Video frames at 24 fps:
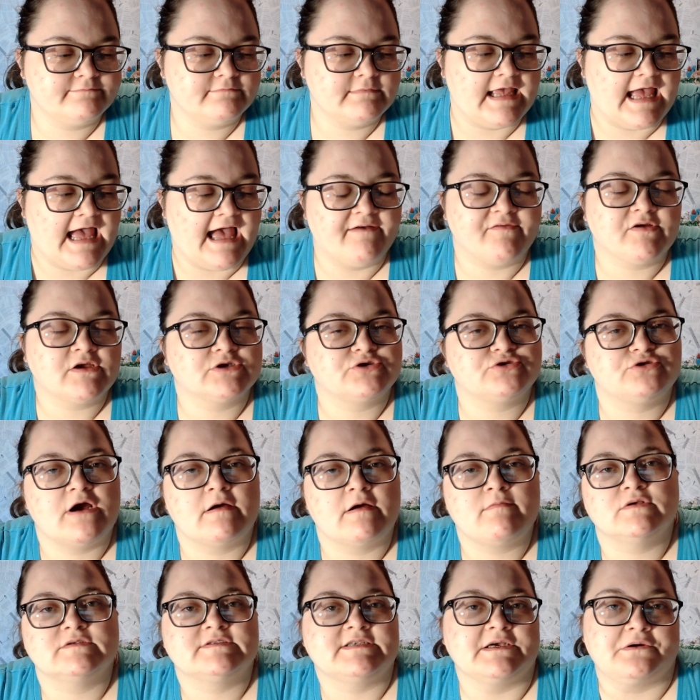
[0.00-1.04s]
having
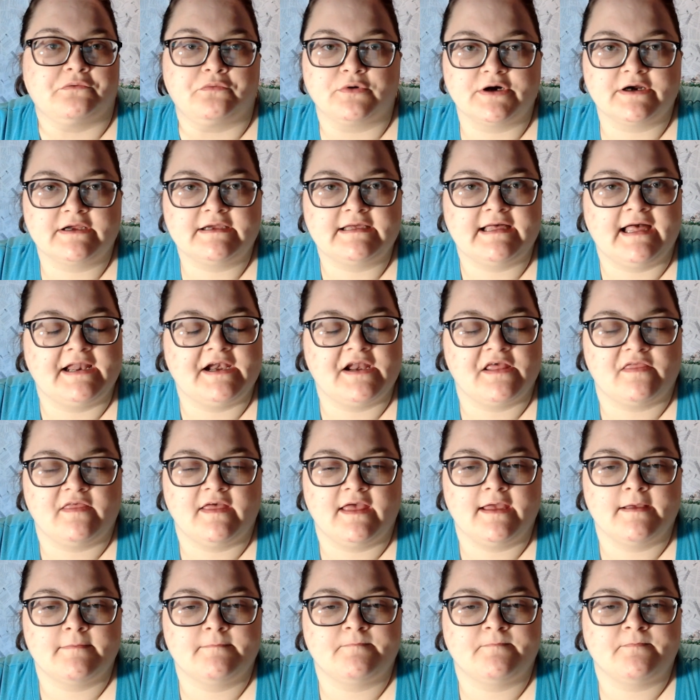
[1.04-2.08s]
troubles at work kind of
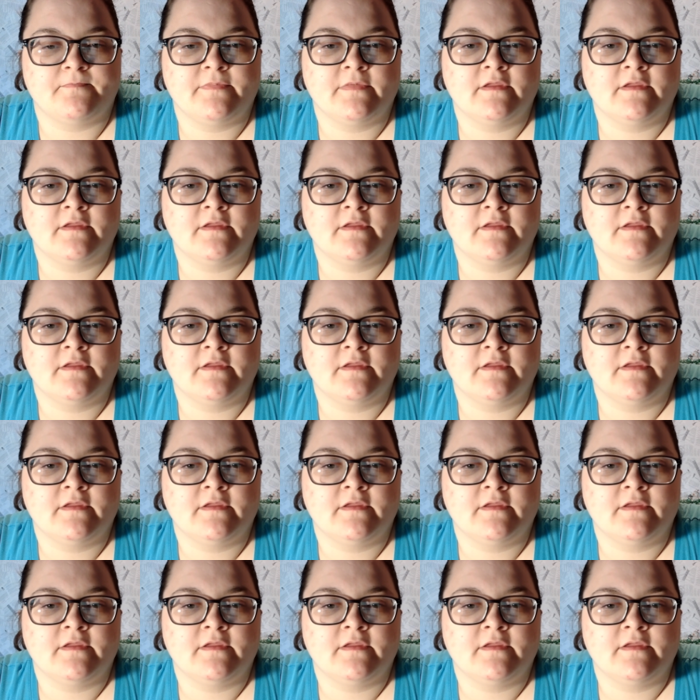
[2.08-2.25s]
thing.